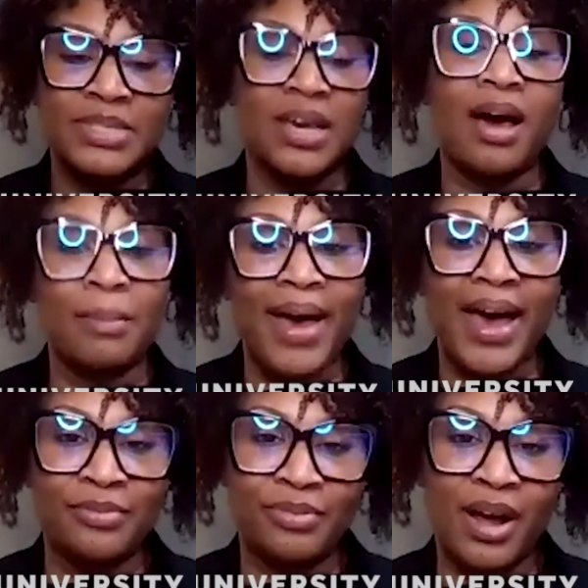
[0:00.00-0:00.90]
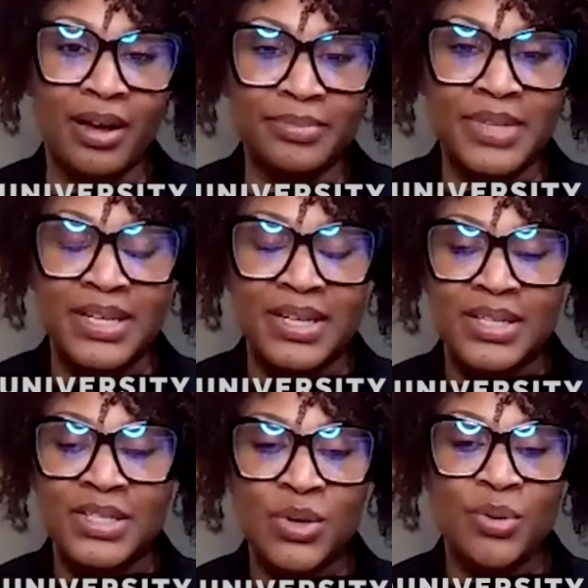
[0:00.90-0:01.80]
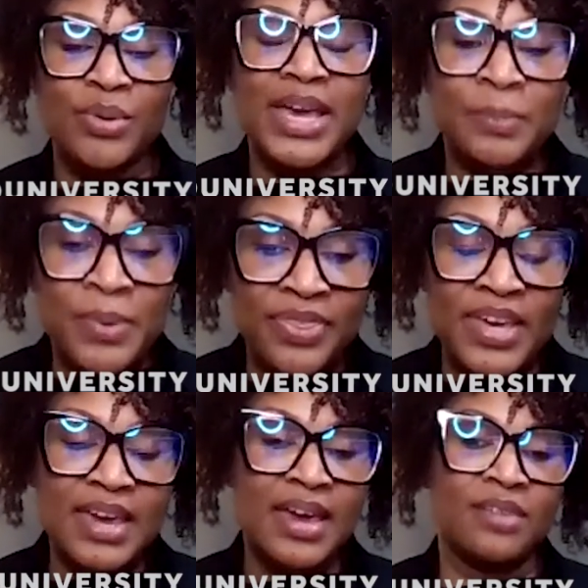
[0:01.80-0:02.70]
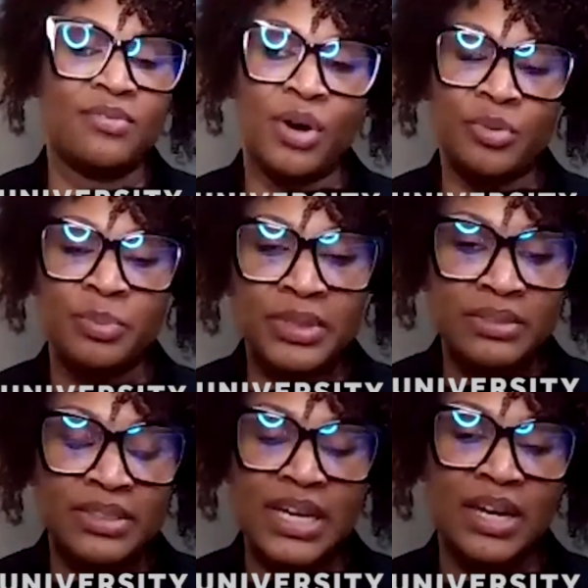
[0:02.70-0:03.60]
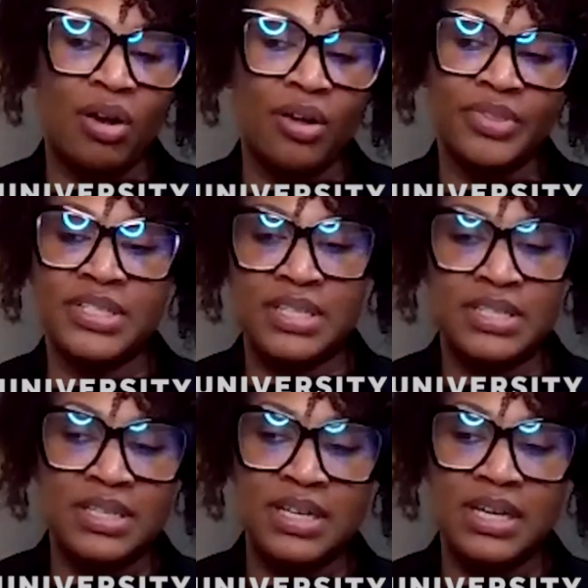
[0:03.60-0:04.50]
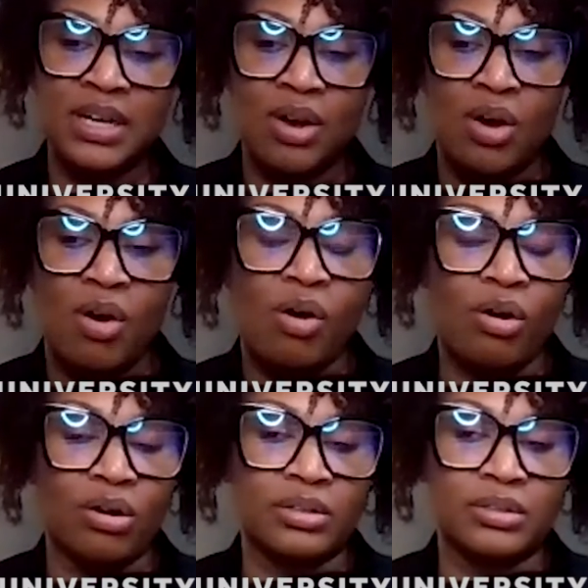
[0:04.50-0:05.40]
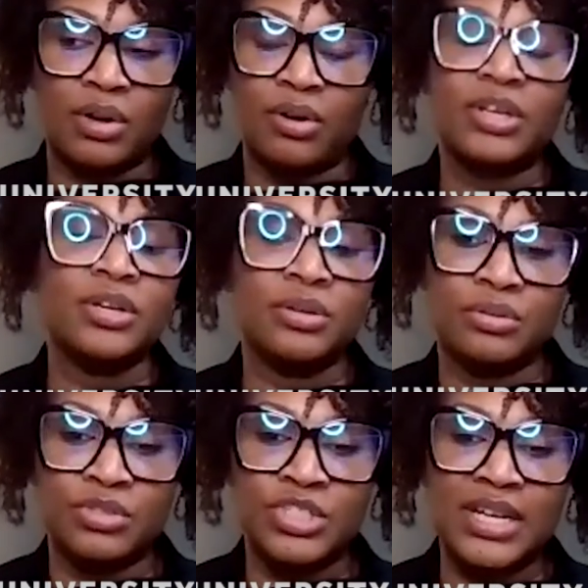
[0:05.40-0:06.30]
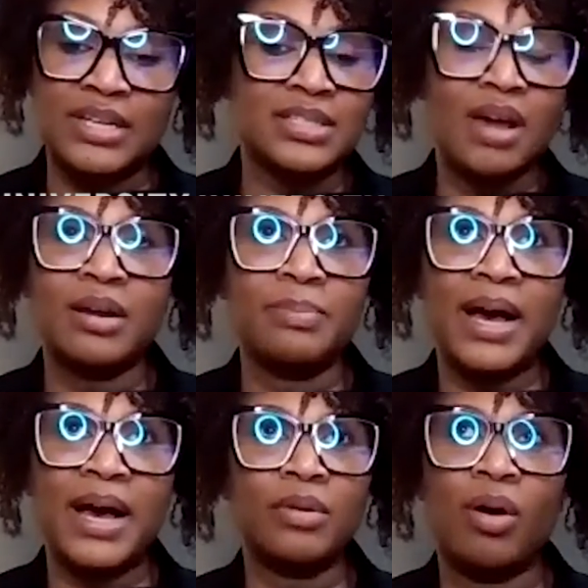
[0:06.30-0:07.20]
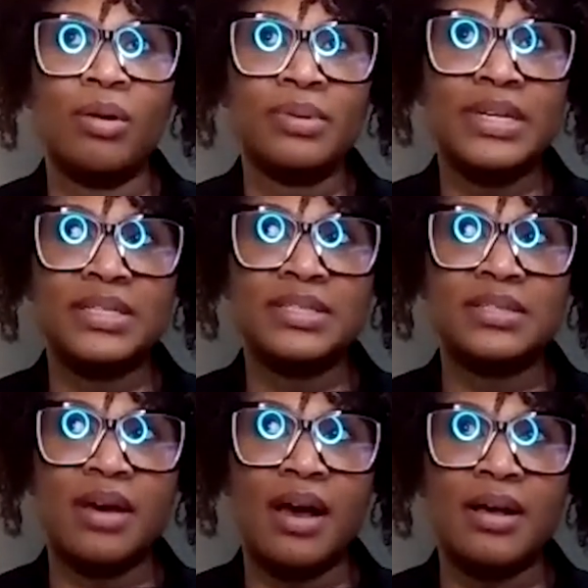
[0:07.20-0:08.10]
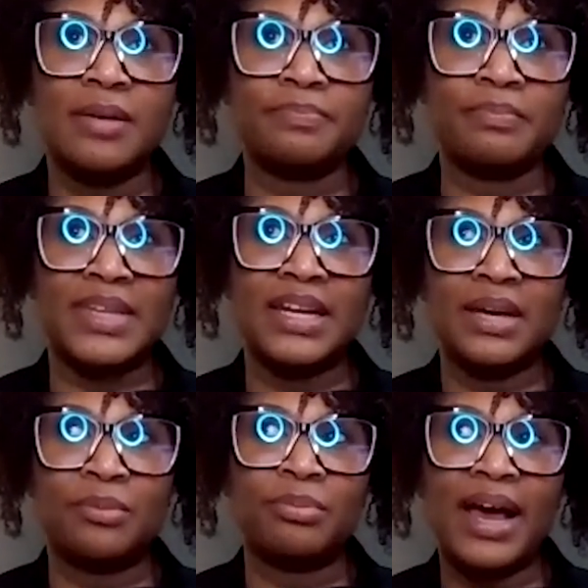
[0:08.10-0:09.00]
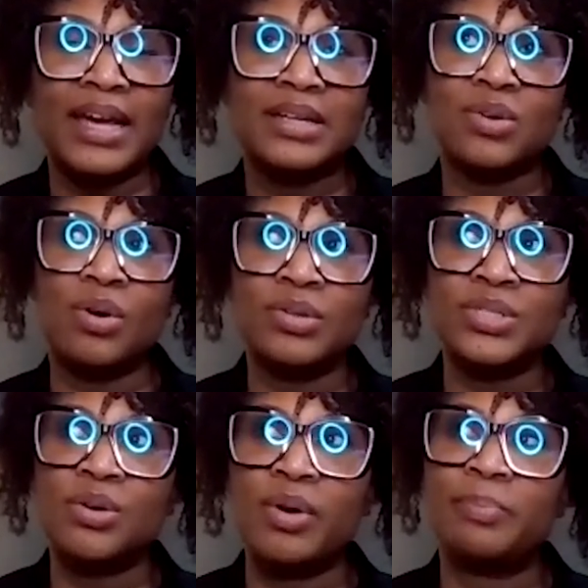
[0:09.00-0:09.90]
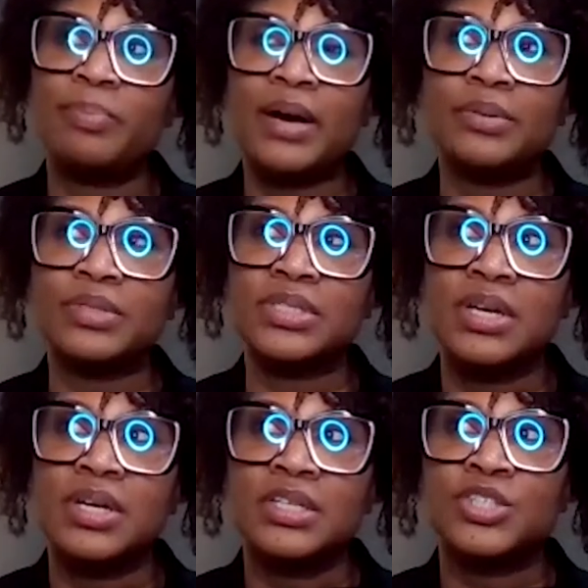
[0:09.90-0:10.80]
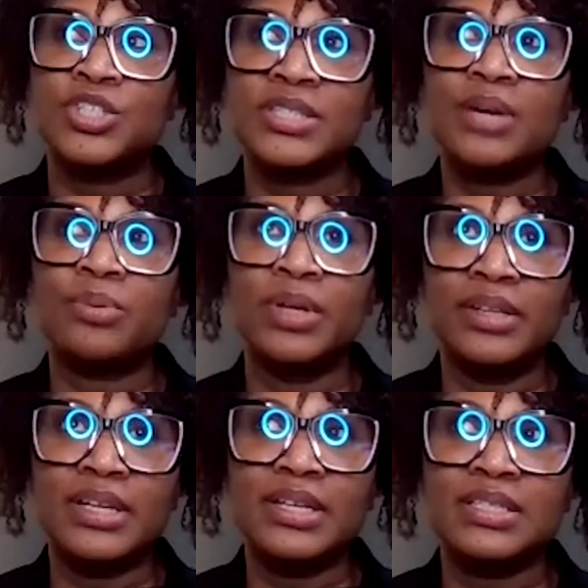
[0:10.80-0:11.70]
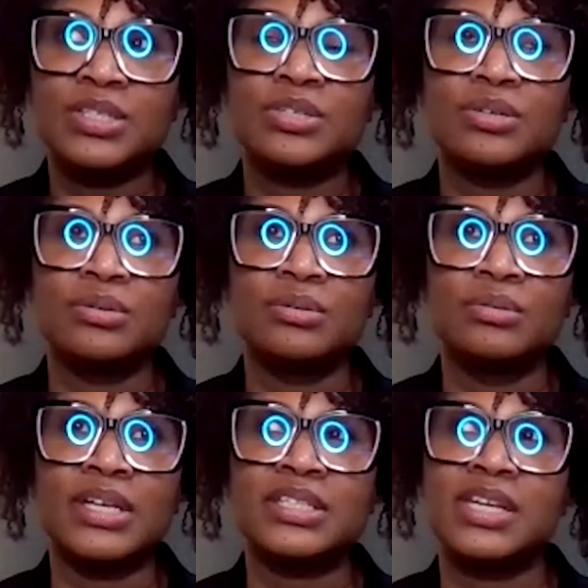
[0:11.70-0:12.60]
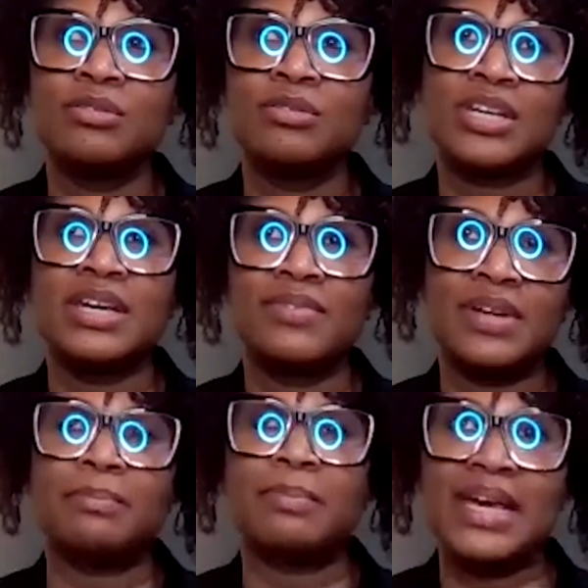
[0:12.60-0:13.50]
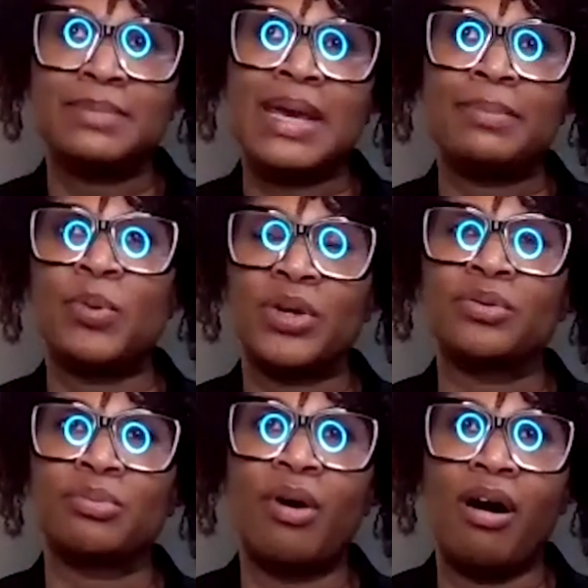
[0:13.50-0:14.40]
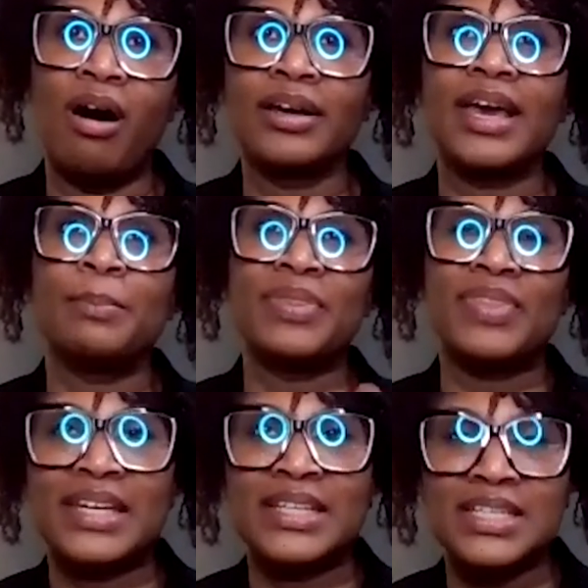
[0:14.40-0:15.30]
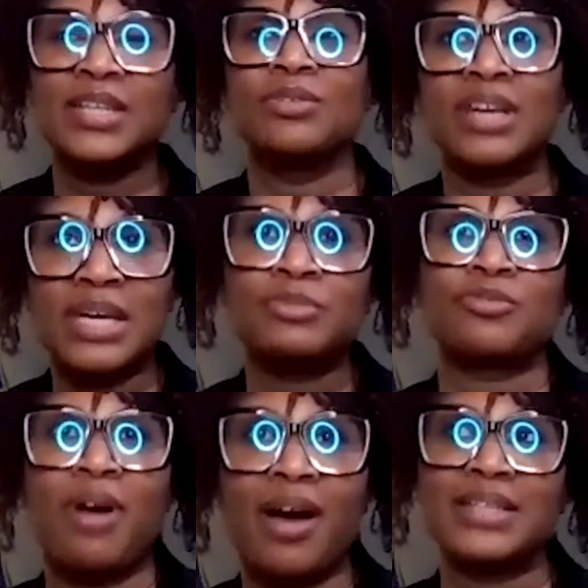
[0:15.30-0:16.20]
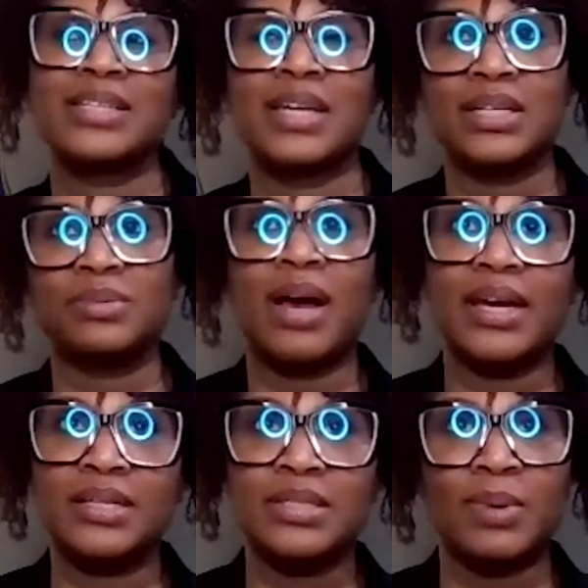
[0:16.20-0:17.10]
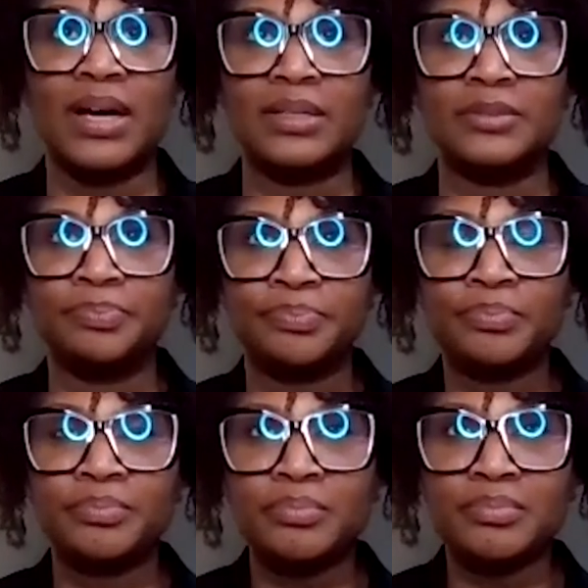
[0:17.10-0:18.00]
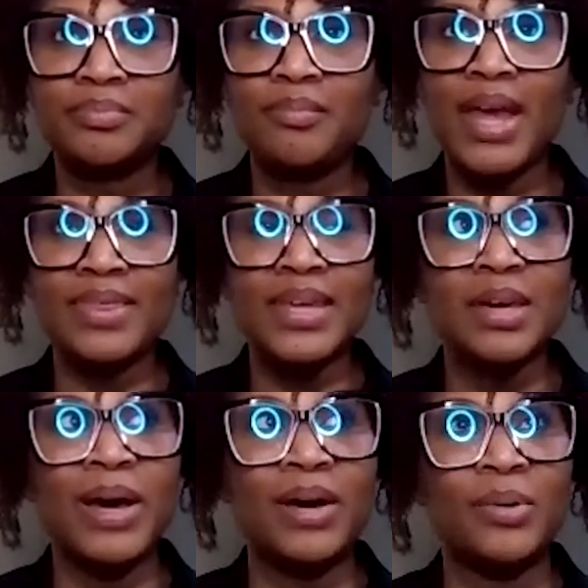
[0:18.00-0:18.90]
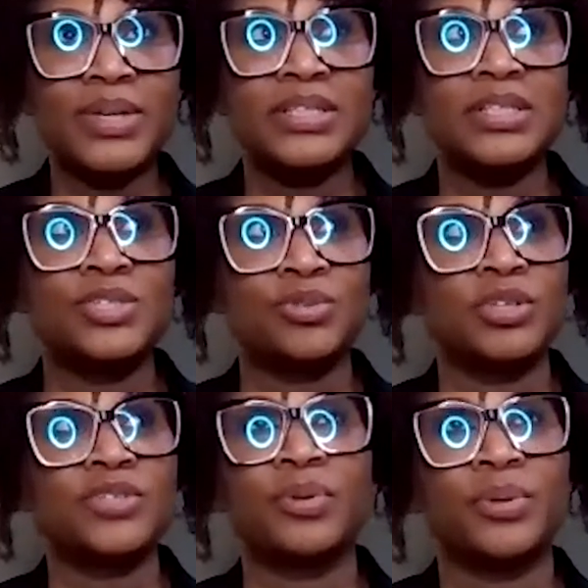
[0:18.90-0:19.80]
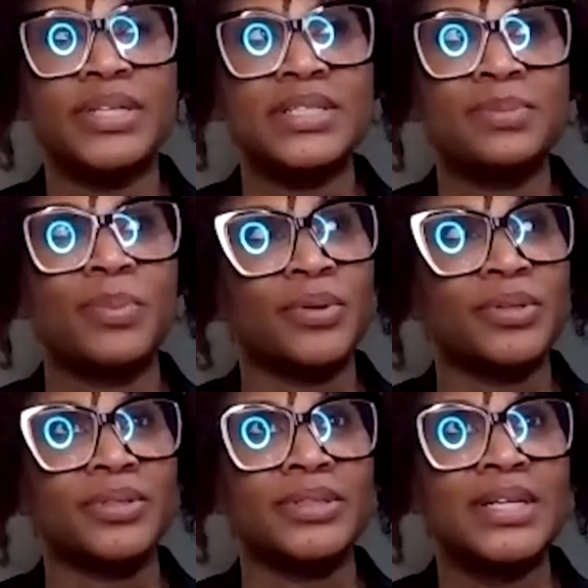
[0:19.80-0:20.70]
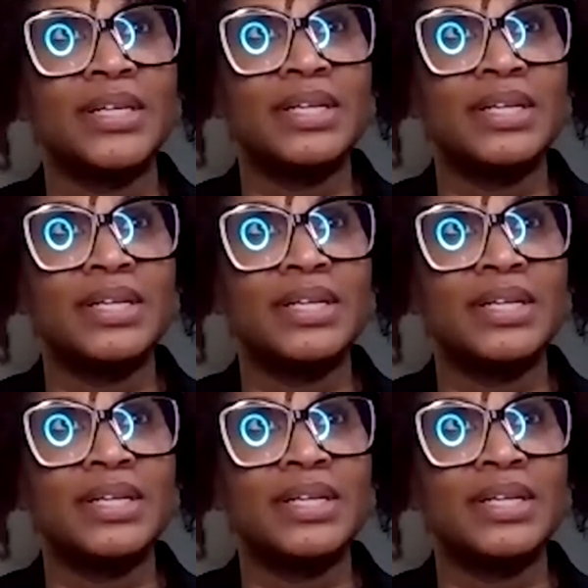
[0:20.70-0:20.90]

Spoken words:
to come back from. So empathy and vulnerability and authenticity are huge. And it's not about always getting it right. It's also about just that willingness to continue to even admit maybe when you're wrong, but then continue to keep trying to get it right as well. I think about when George Floyd's murder,